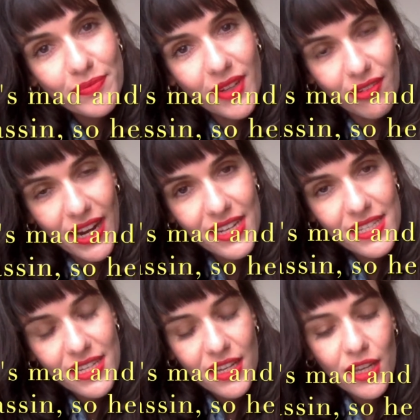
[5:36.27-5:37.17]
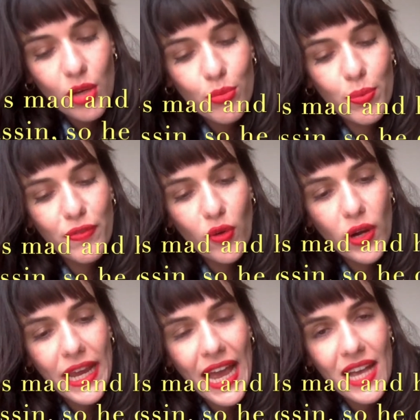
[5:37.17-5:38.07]
All right? But before
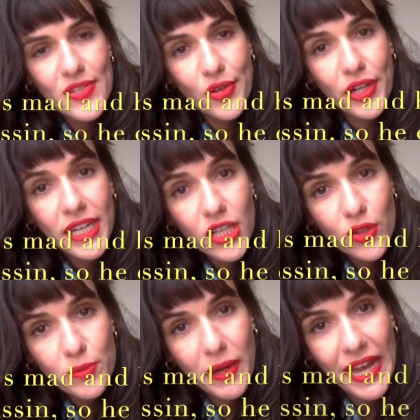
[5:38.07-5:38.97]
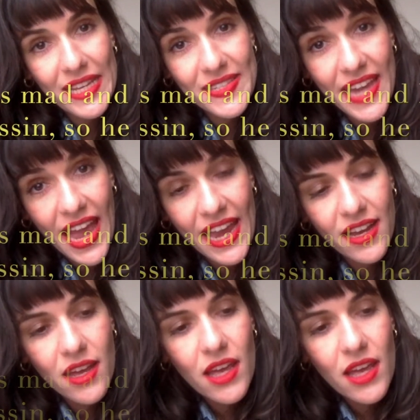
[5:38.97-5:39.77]
he has her killed by his gang,